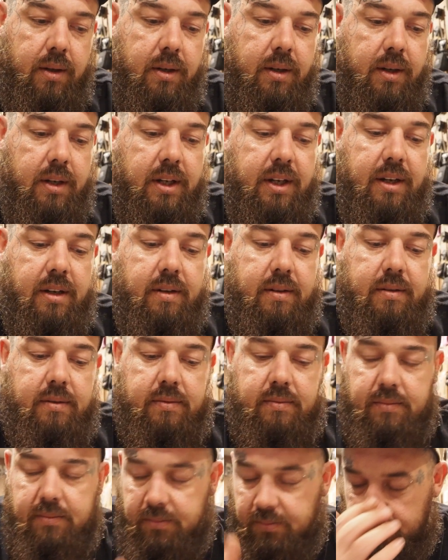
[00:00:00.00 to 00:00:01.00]
Now,
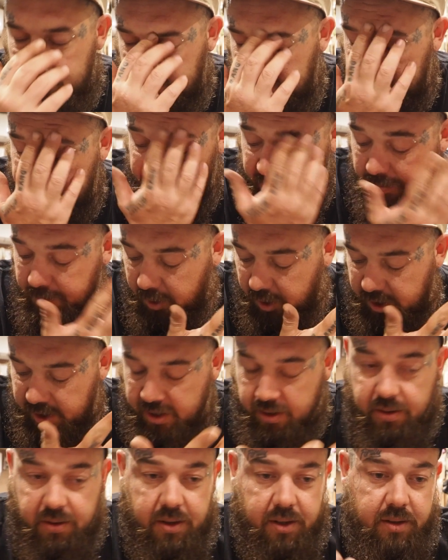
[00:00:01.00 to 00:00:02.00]
for my
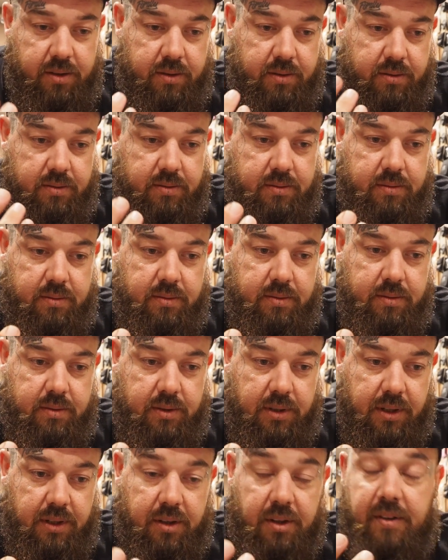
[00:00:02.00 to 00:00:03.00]
area,
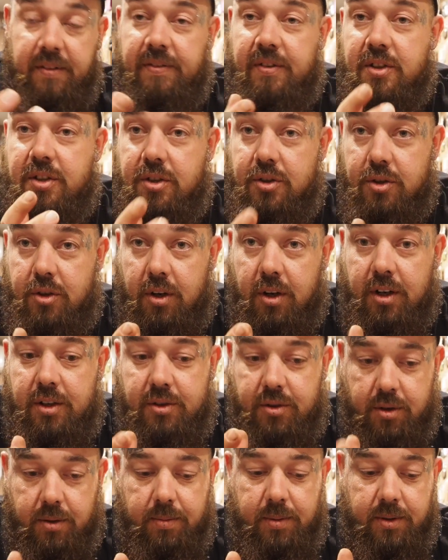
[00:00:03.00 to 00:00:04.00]
and you're going to fish a dry
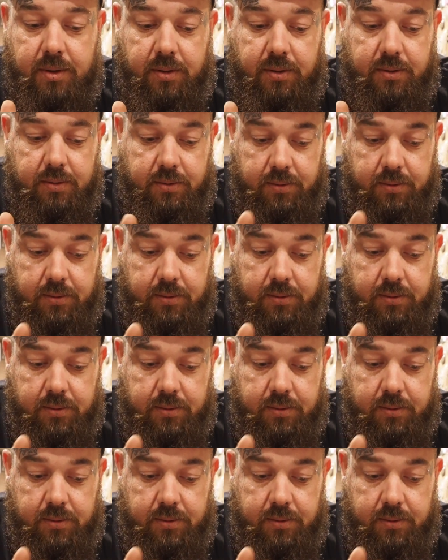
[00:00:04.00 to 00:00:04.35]
dropper,